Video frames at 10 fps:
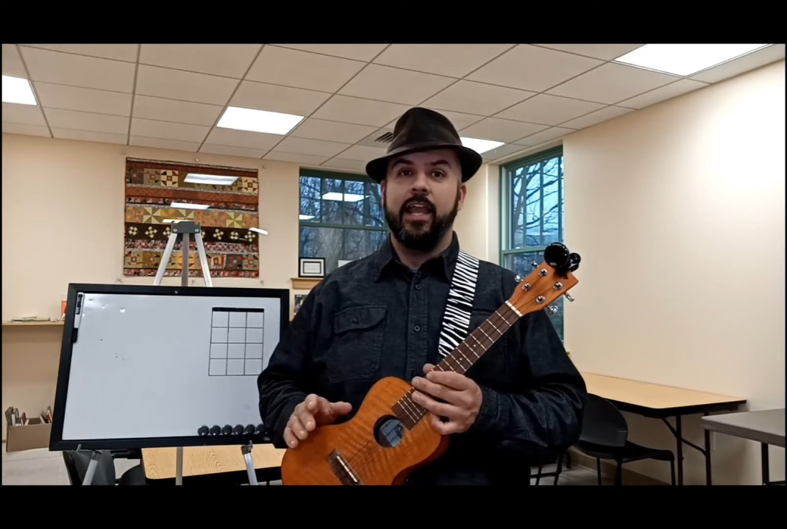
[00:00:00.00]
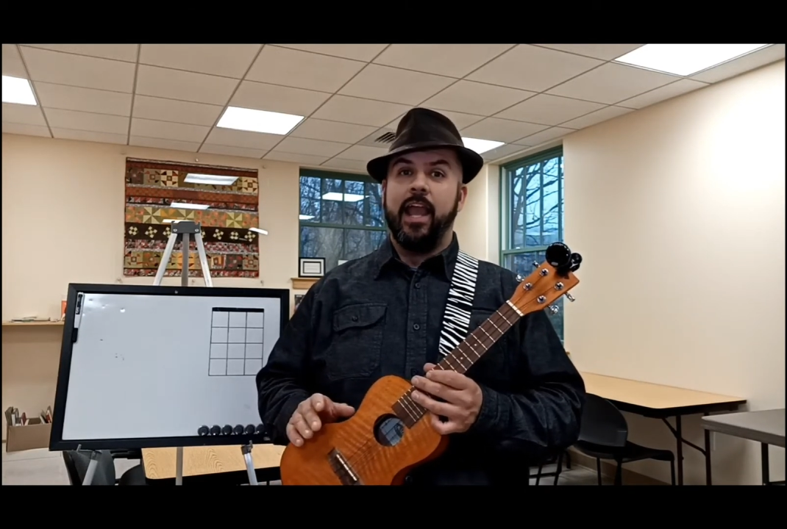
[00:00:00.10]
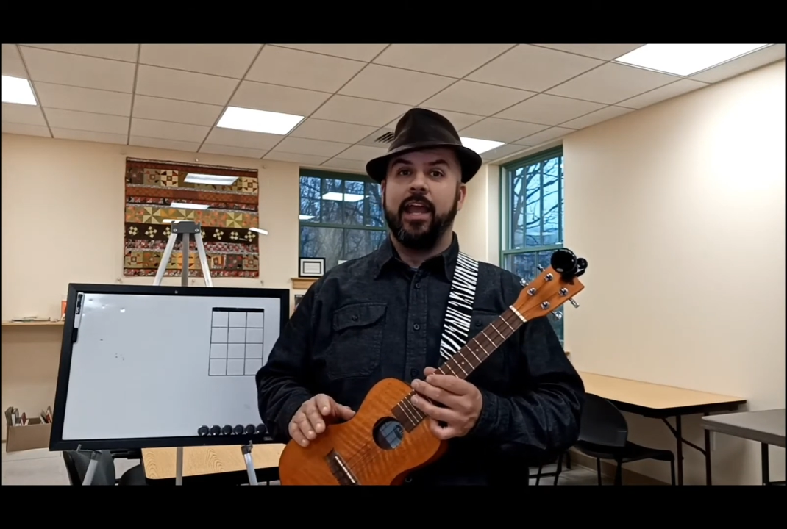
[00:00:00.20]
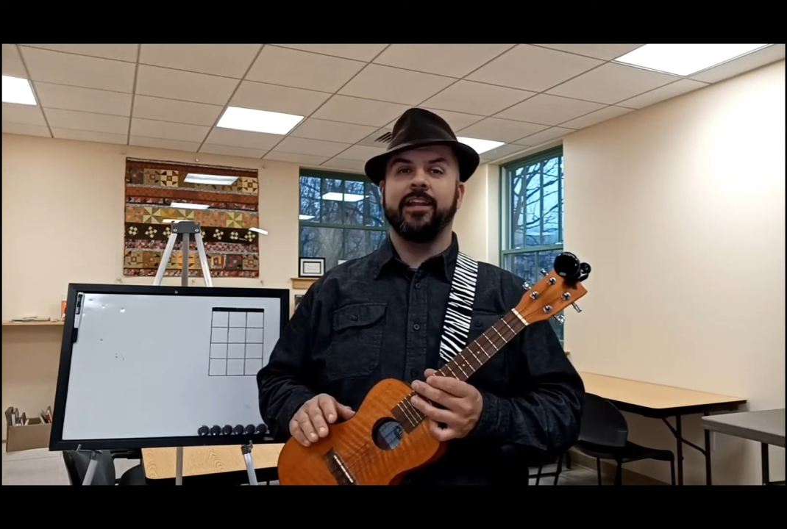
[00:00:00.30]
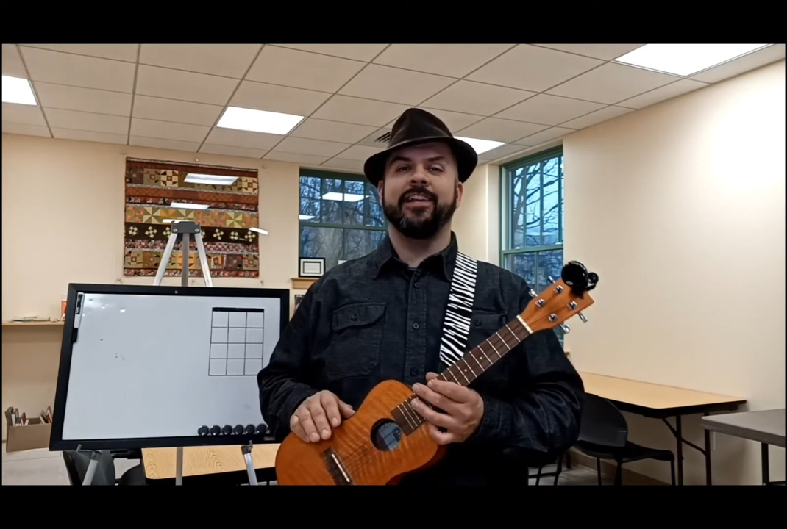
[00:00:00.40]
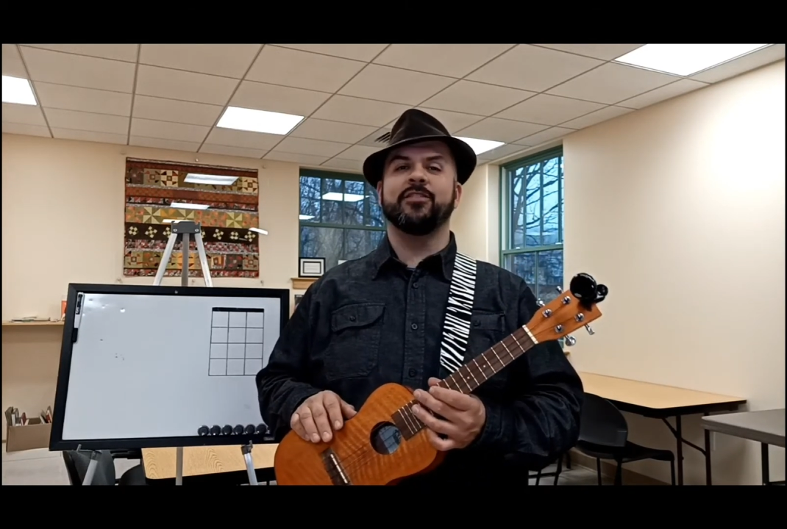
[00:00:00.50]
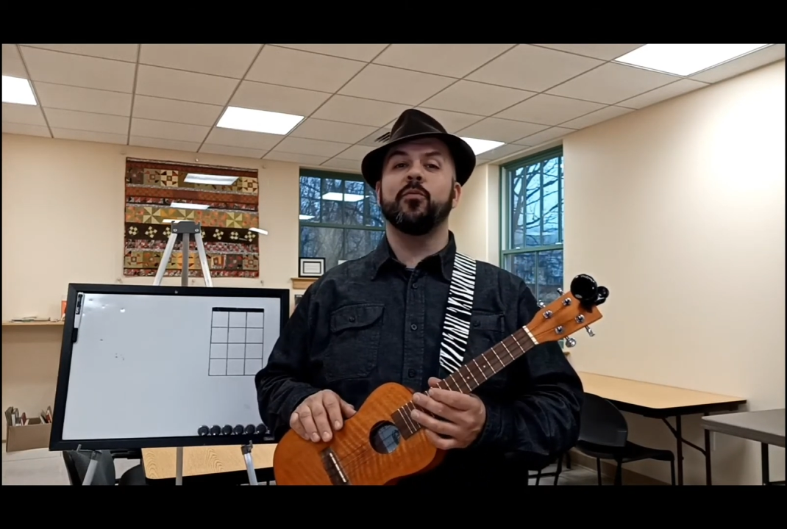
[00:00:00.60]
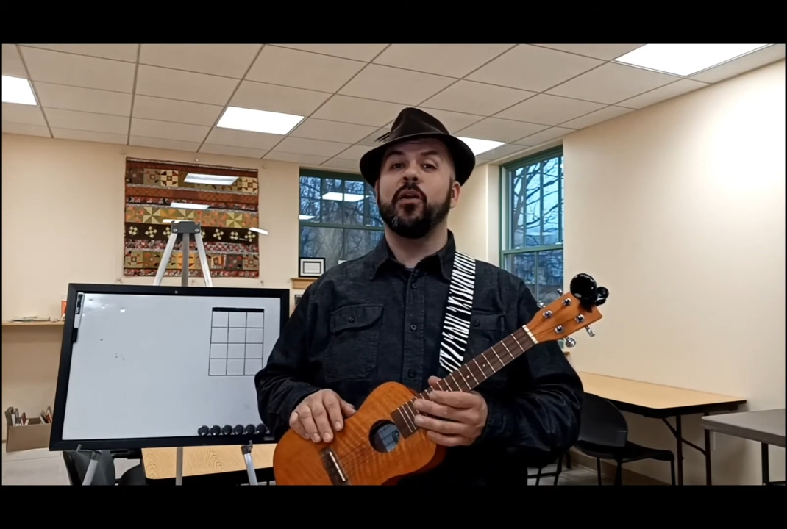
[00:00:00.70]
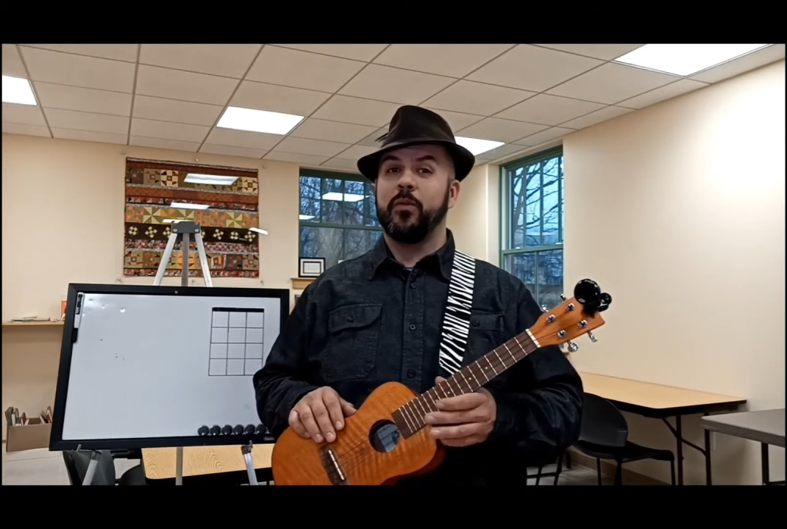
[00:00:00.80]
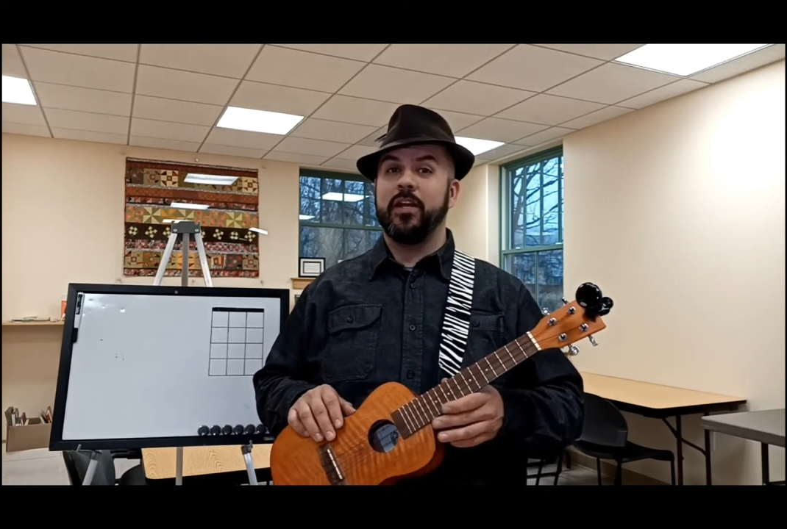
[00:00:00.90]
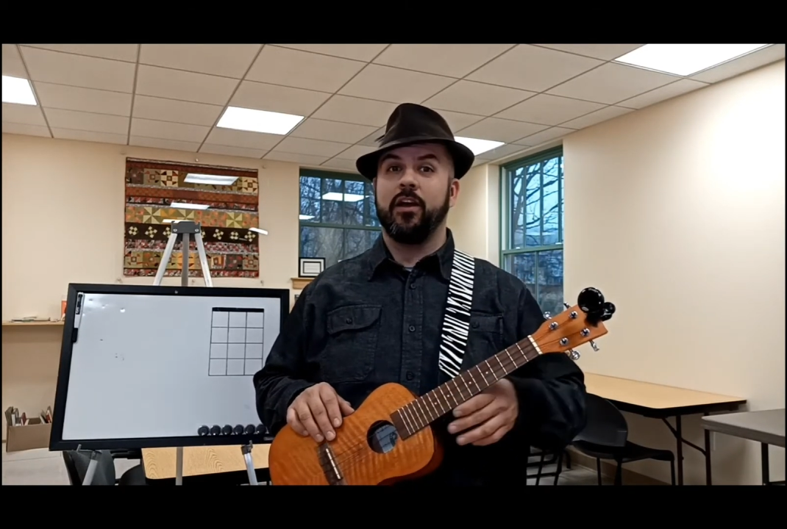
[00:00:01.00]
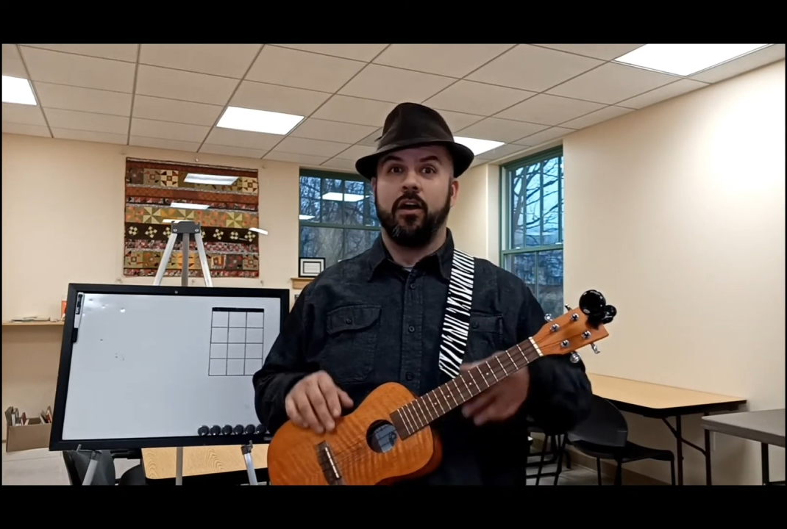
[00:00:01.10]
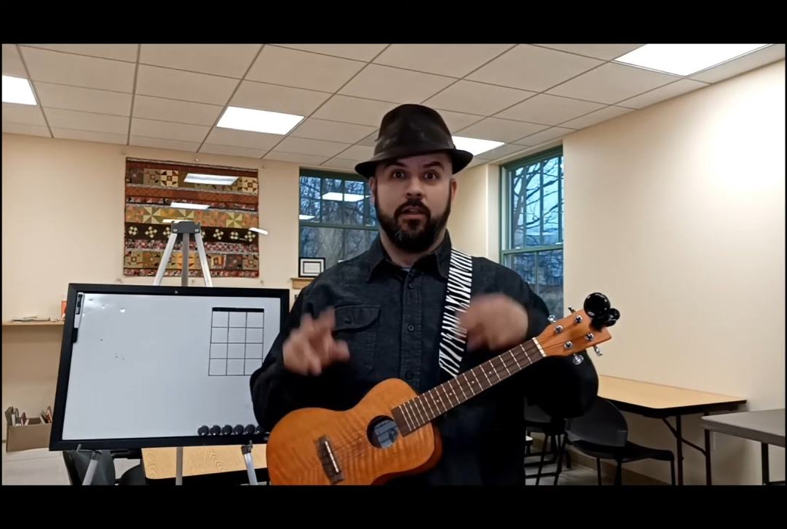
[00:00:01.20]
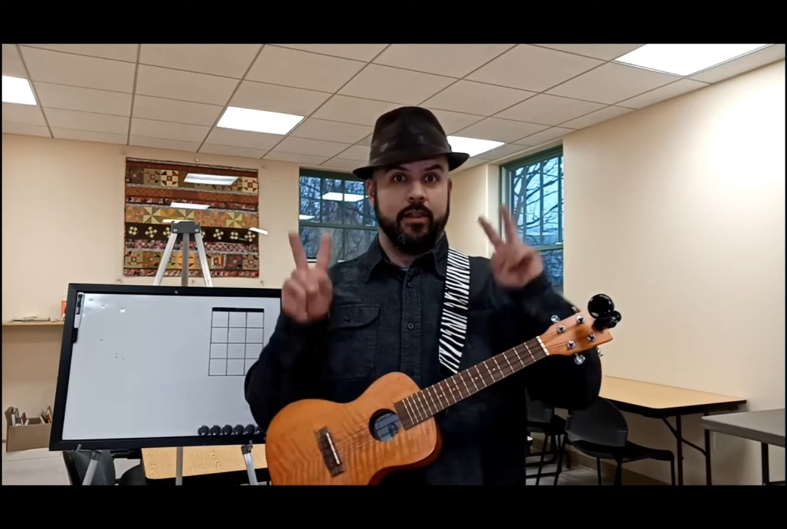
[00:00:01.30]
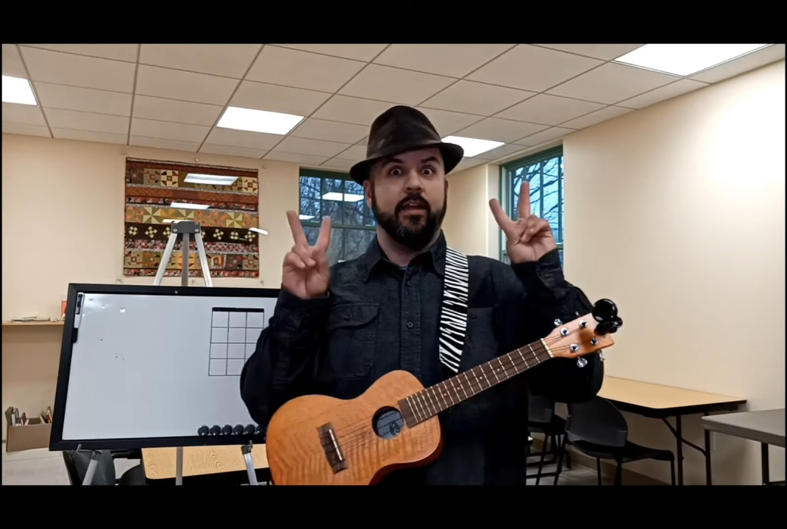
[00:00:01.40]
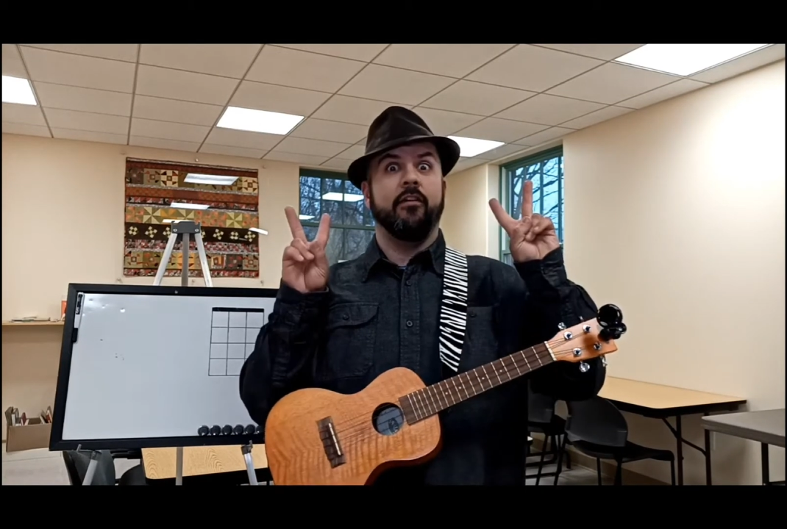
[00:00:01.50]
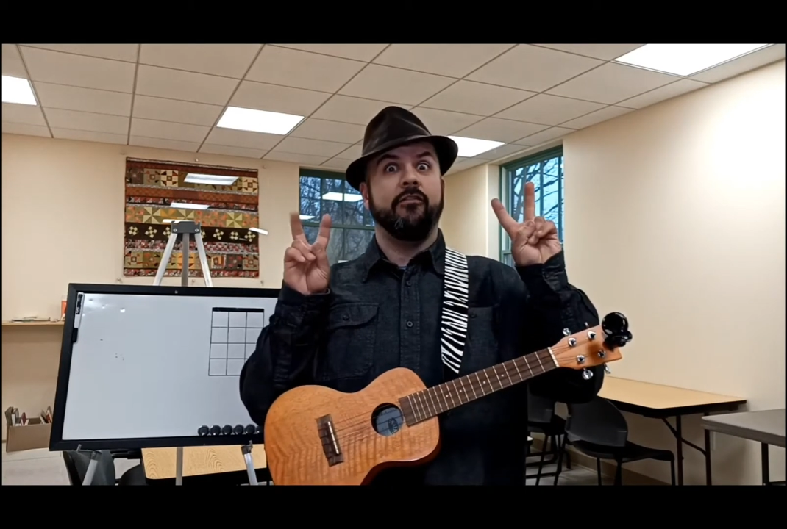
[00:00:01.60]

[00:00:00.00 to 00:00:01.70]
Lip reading: and it's what we call